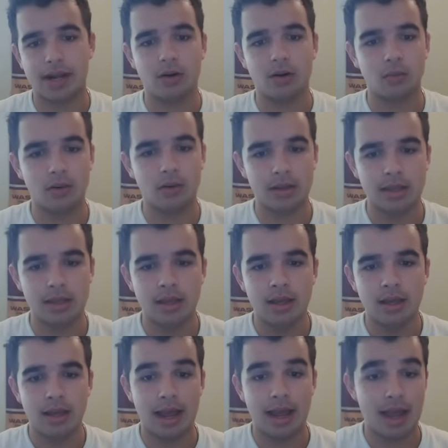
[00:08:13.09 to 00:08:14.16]
And I don't
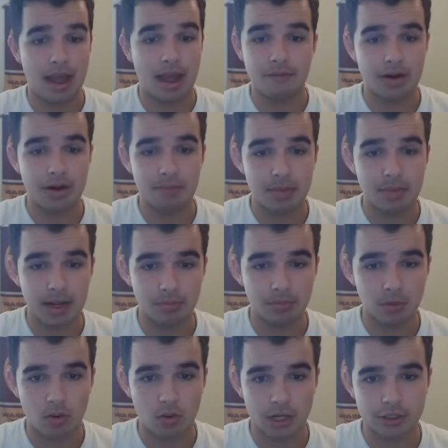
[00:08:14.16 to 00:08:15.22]
really, I, I haven't been
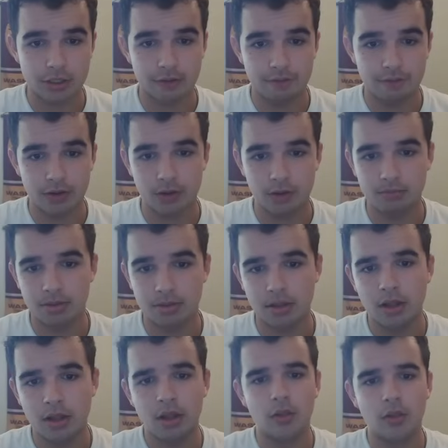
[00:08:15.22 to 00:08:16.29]
able to watch the film,
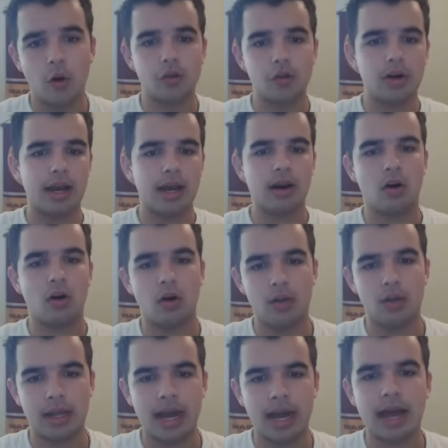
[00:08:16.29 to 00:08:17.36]
but those are kind of
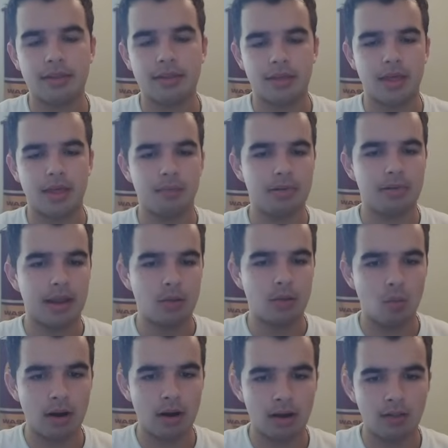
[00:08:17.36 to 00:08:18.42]
all the guys I think played
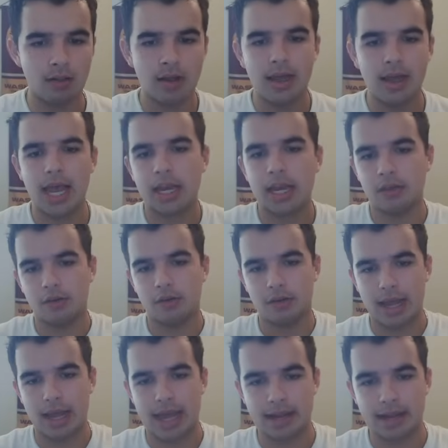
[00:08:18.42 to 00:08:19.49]
well and
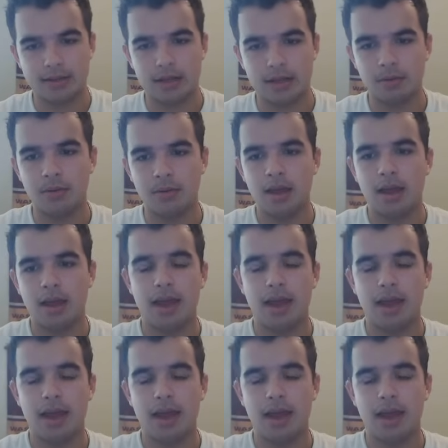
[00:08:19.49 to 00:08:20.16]
deserve a hat tip.